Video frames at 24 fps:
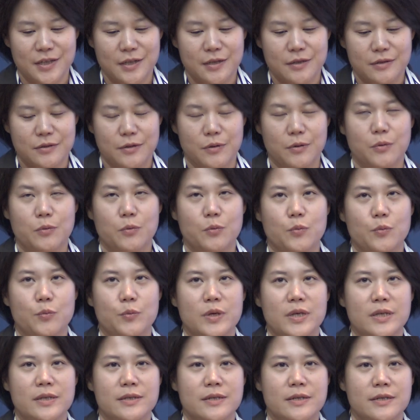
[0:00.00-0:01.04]
So
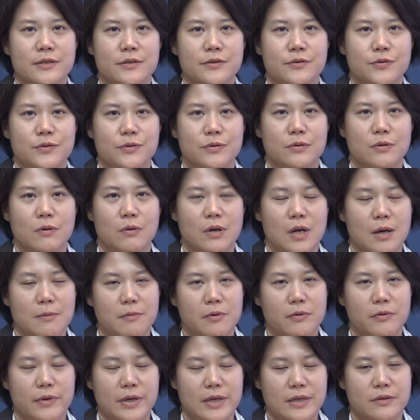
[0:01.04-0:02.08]
we need to
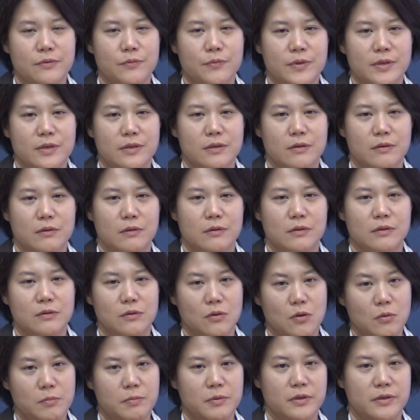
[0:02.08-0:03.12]
collaborate with the
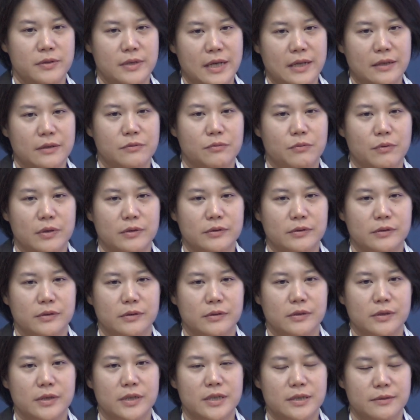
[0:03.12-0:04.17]
global networks,
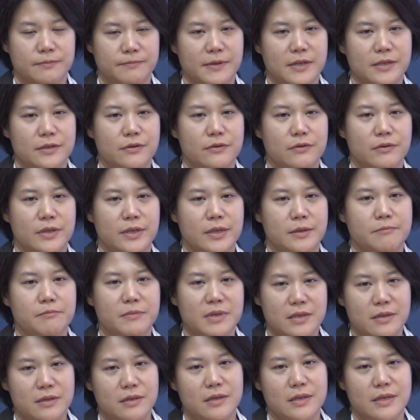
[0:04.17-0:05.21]
especially
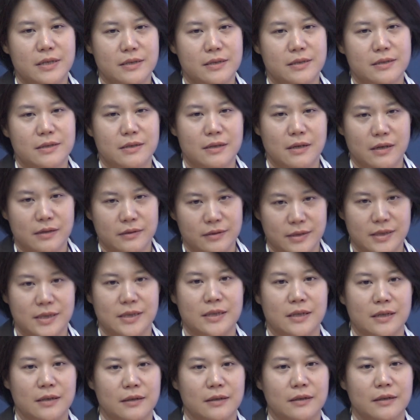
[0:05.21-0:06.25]
Middle East
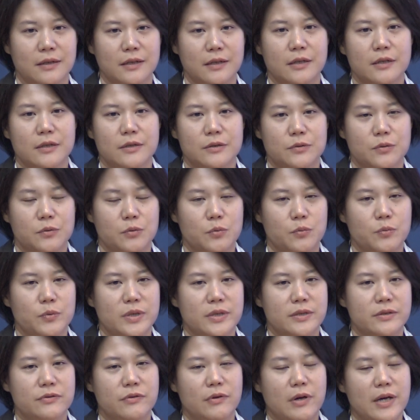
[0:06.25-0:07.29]
Asia. So we
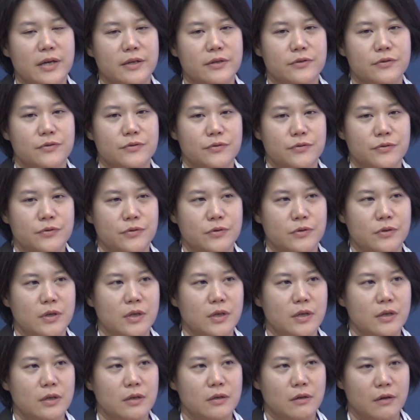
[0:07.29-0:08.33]
try to
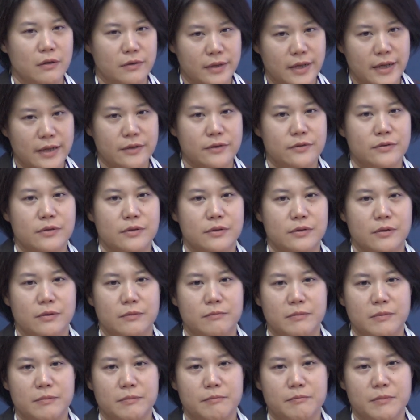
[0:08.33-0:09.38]
connect to the
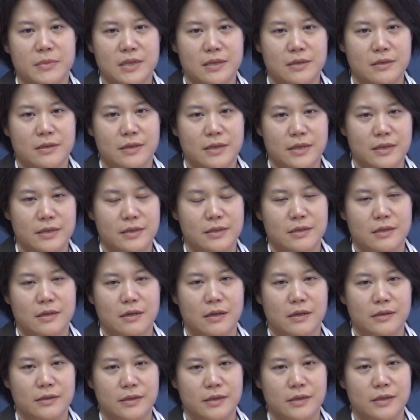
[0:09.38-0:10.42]
Middle East
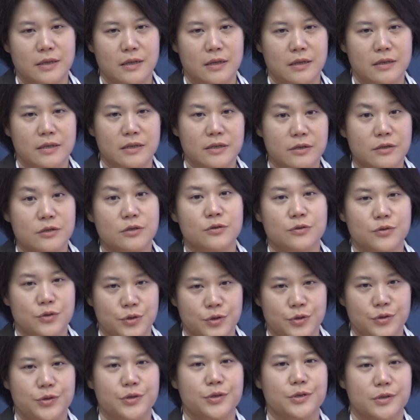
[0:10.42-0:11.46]
Asia
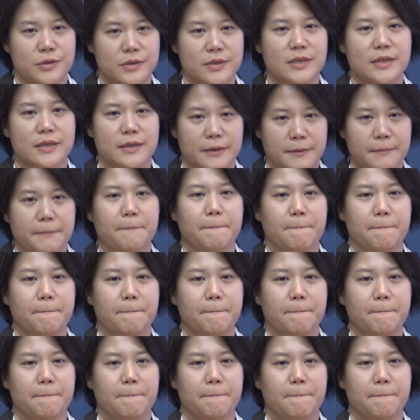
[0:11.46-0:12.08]
Institute. Yeah.